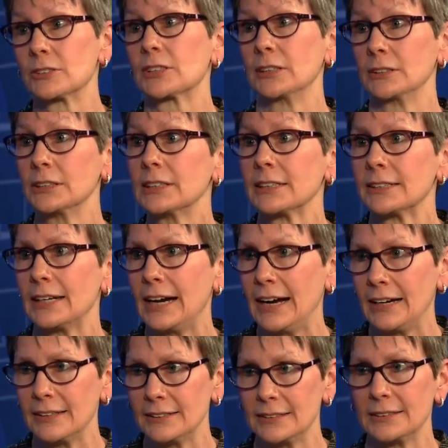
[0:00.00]
can look at
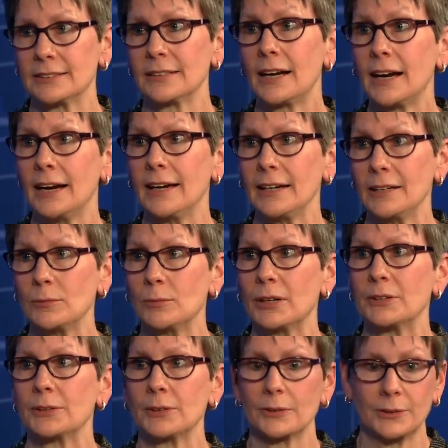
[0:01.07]
that and decide
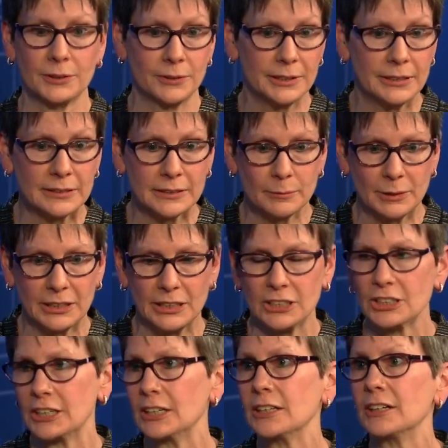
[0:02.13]
whether there needs to be any
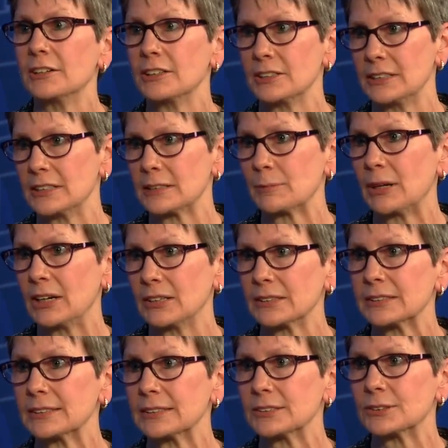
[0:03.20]
change in these
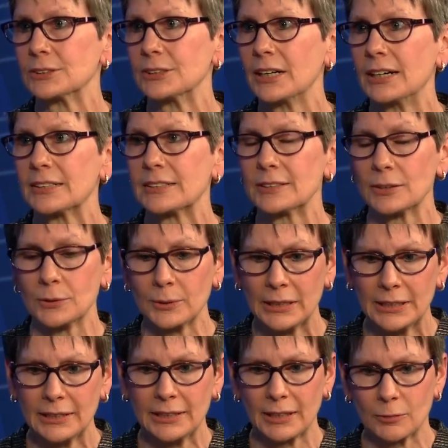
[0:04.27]
policies or not. So
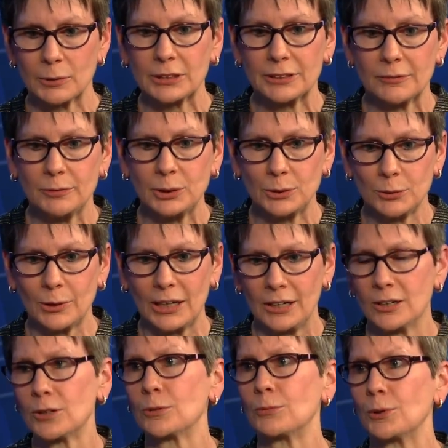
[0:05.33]
I really view
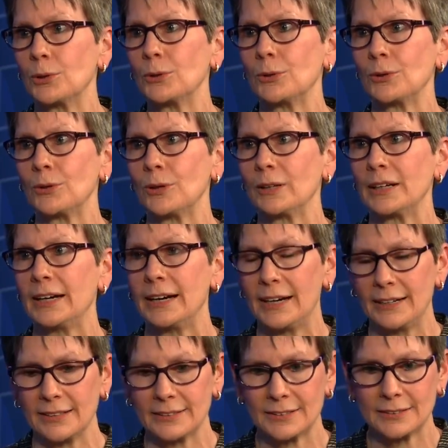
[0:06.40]
our role
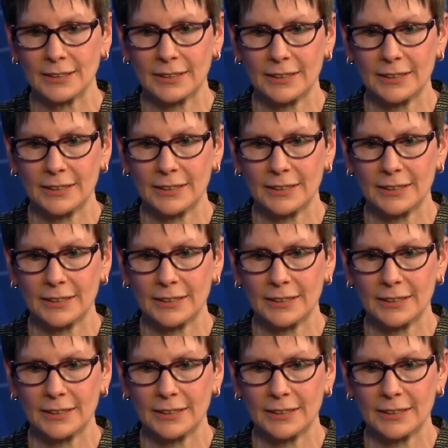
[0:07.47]
as